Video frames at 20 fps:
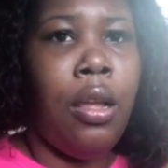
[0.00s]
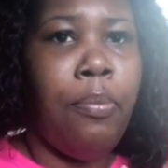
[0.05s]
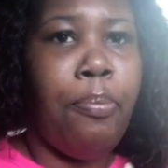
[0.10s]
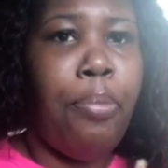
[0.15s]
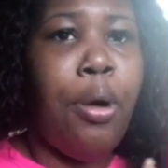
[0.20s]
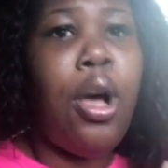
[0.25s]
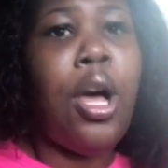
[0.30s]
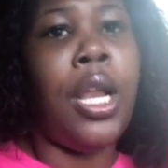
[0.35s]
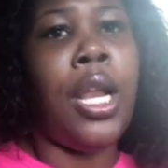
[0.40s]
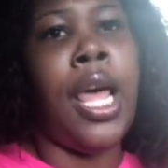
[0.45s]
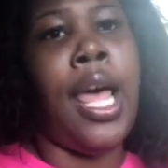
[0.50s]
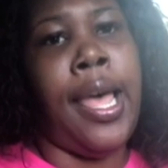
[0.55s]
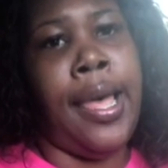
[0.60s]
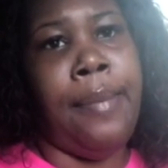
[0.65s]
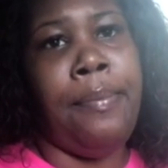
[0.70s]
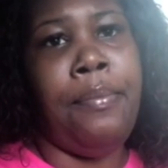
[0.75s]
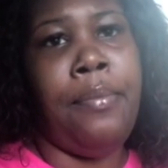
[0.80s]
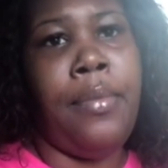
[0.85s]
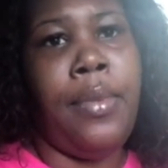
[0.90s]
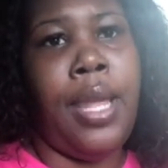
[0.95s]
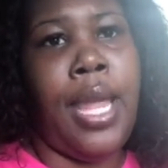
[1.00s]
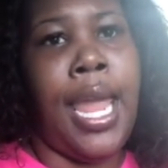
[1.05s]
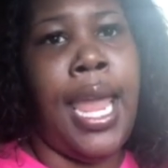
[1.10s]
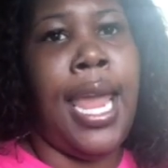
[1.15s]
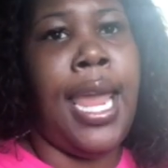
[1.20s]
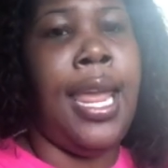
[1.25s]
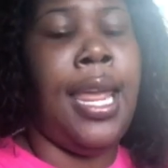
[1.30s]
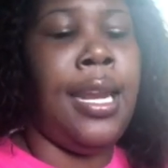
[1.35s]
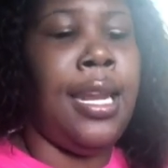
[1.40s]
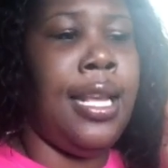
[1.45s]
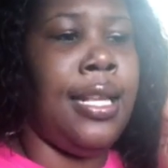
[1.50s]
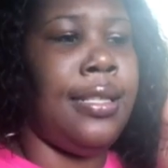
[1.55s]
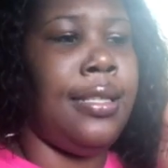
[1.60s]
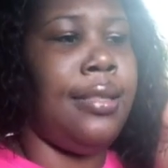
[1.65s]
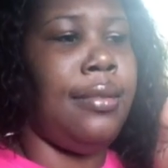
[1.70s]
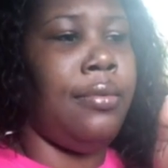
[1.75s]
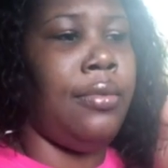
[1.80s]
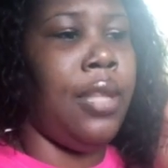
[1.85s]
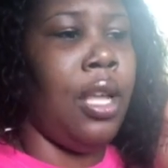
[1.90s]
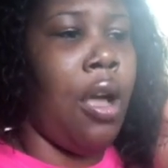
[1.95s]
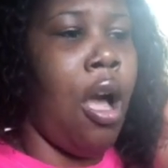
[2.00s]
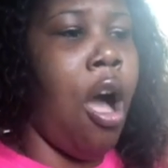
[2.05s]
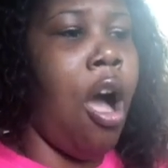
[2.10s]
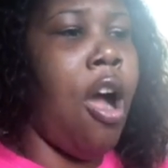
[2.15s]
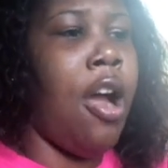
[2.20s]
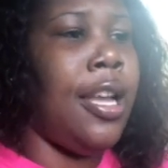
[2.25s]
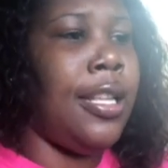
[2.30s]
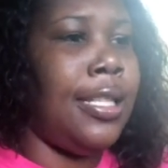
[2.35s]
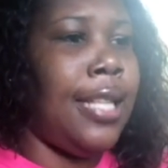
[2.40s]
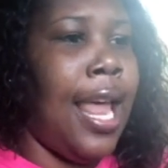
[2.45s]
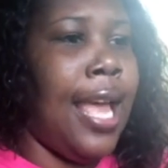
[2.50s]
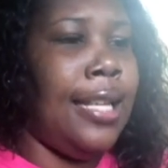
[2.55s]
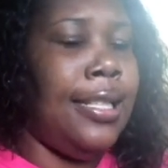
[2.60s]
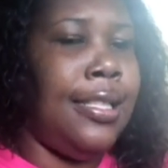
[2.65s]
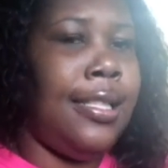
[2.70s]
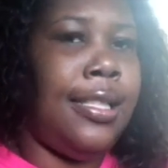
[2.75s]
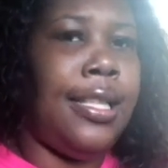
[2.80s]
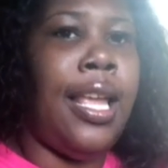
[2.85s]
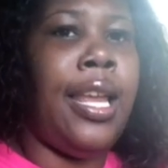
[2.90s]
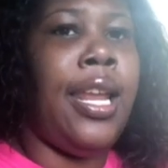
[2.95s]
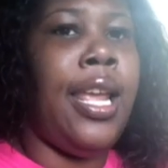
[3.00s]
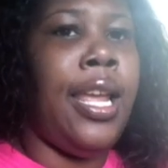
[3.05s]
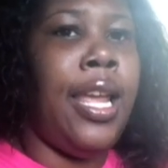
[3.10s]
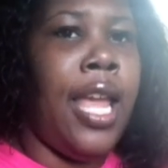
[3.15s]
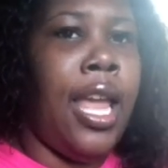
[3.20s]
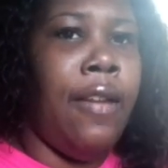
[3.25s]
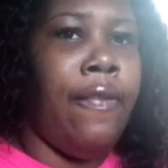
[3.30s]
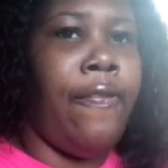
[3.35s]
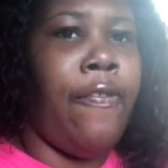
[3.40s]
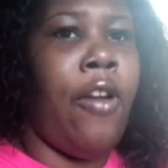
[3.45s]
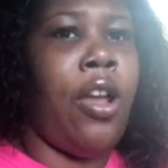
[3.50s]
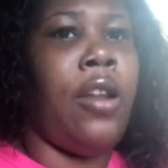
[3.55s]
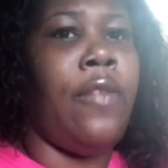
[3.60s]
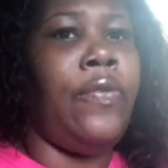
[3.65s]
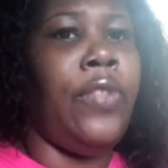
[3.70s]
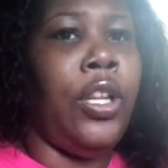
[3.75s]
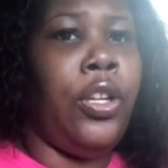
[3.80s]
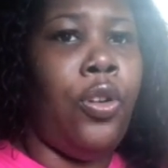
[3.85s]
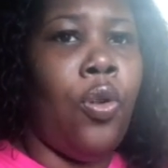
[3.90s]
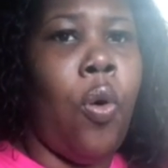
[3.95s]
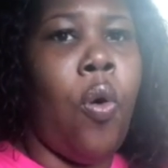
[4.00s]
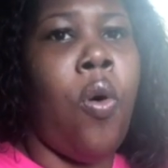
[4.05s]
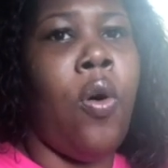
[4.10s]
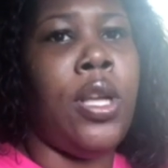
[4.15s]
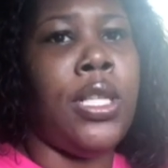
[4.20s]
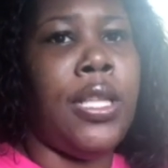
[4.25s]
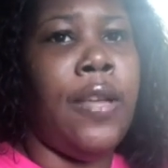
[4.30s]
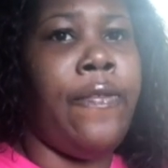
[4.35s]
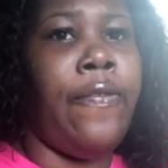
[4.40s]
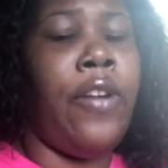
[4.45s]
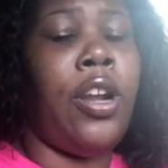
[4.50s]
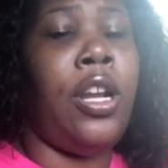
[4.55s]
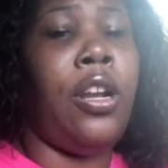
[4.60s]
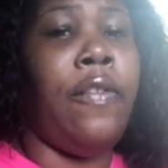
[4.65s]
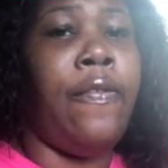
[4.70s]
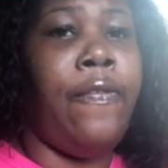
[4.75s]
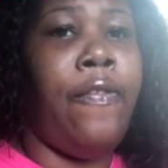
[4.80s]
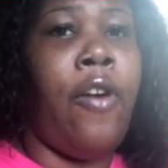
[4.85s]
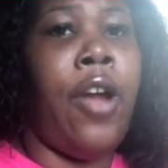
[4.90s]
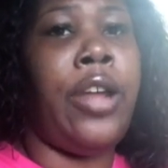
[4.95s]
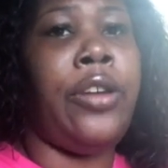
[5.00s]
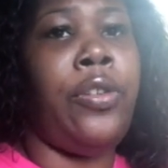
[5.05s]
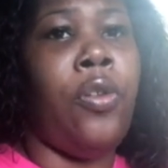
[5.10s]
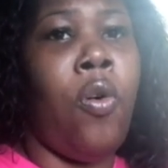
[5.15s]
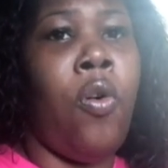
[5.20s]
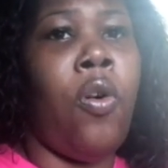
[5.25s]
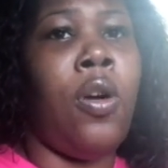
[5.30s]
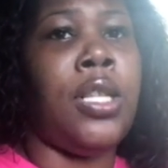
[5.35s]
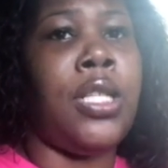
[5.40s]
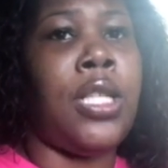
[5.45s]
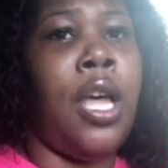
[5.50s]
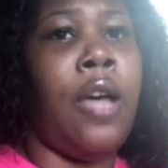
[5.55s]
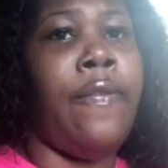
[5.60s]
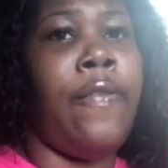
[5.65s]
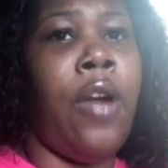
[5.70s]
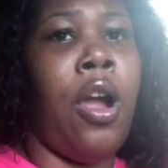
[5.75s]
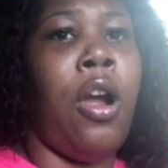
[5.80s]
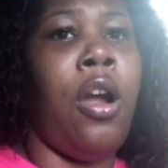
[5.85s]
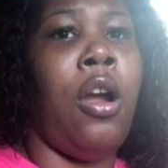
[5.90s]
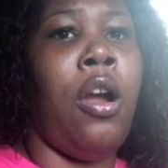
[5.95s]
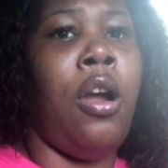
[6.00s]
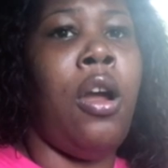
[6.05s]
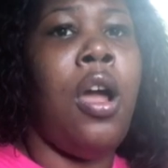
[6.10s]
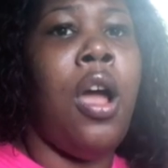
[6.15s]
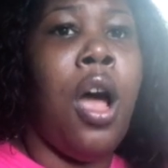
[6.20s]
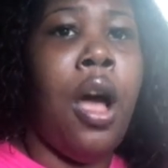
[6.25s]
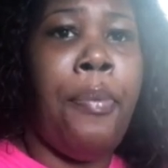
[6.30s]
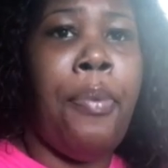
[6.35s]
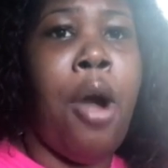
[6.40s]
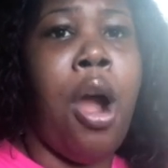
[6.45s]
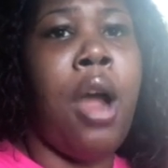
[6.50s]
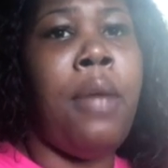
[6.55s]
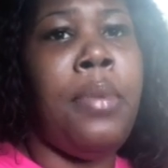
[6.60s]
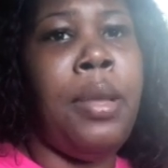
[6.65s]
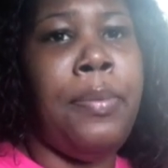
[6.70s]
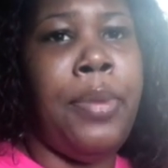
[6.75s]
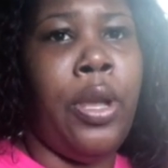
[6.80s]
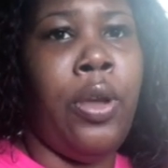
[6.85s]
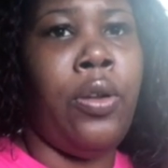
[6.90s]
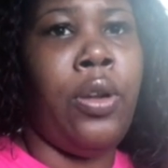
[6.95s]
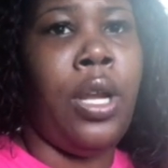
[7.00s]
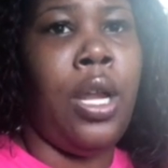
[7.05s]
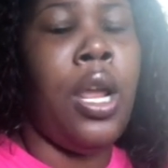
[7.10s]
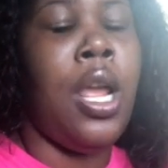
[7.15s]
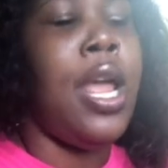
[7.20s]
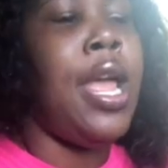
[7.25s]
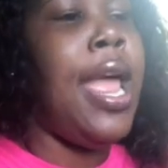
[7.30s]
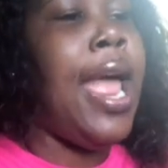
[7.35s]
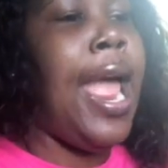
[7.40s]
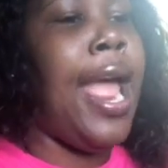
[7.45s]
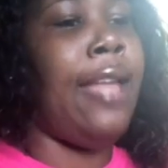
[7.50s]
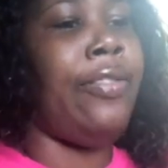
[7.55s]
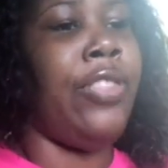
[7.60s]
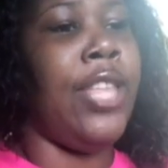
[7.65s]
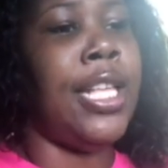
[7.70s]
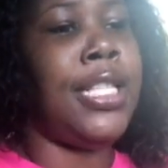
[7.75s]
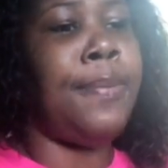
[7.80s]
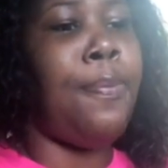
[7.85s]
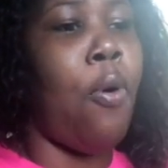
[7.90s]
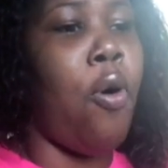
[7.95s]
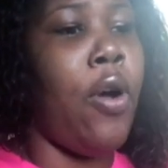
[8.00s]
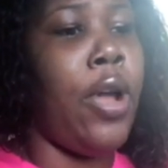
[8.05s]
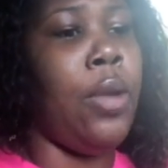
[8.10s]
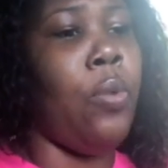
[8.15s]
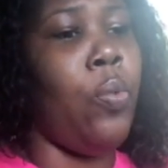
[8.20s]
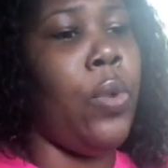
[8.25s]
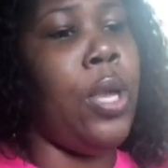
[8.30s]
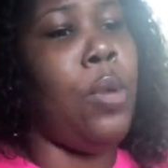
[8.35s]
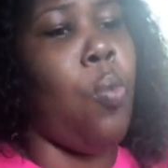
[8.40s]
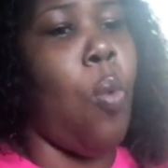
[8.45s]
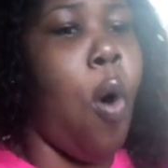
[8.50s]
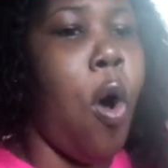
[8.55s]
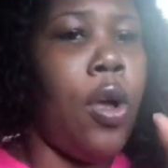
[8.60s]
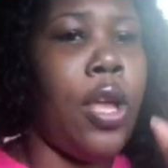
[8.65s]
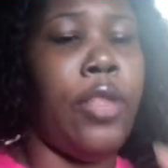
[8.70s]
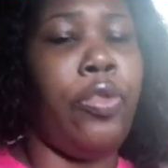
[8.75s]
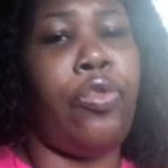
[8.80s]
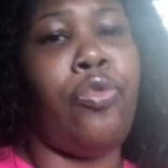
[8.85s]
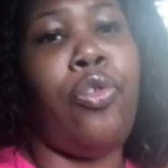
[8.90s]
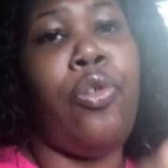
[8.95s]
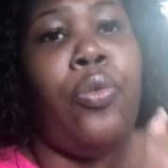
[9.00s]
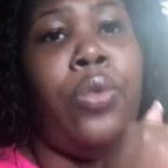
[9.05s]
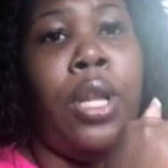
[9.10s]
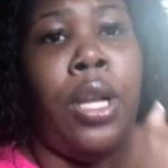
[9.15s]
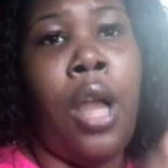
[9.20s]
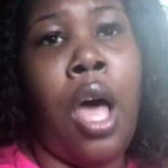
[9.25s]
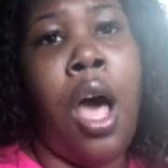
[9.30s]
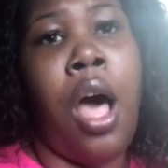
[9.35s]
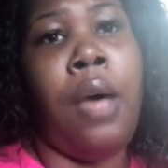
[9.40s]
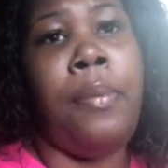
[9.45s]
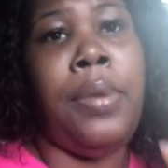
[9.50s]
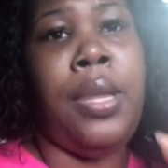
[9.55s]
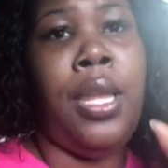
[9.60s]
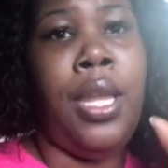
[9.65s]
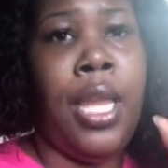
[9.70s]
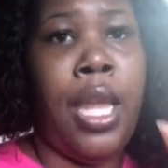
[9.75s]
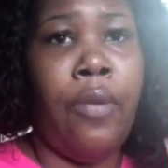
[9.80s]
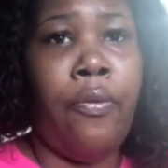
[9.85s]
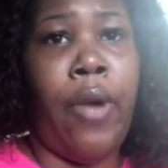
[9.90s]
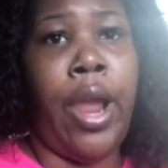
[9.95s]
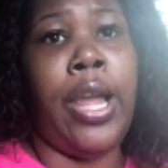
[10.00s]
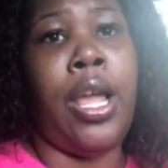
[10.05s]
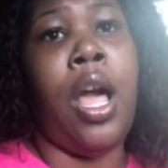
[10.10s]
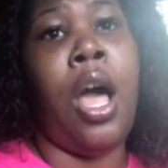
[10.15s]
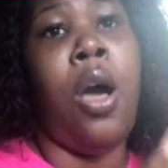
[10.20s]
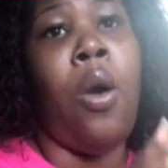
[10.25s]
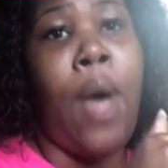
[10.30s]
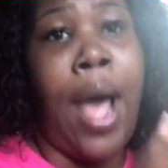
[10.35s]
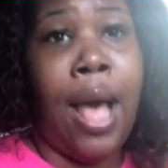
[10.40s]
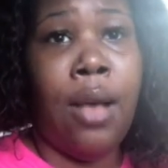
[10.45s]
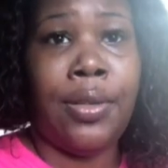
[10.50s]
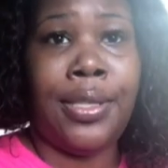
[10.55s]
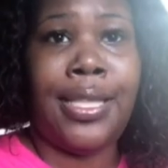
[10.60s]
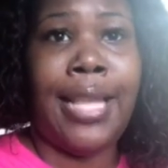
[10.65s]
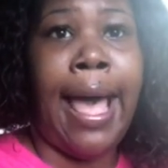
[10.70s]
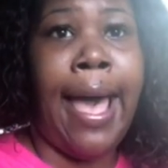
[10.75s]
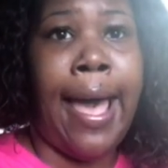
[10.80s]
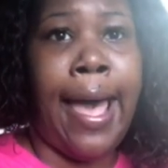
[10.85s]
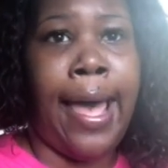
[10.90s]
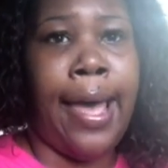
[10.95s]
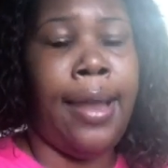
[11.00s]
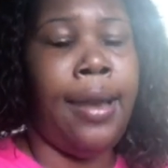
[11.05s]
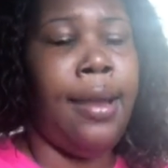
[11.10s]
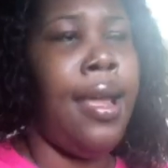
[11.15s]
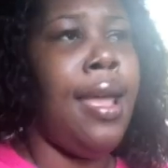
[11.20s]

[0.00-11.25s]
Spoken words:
pull up, and the car is like sitting in front of the front doors of her apartment building. At this point, we walking through the lobby, getting ready to go outside,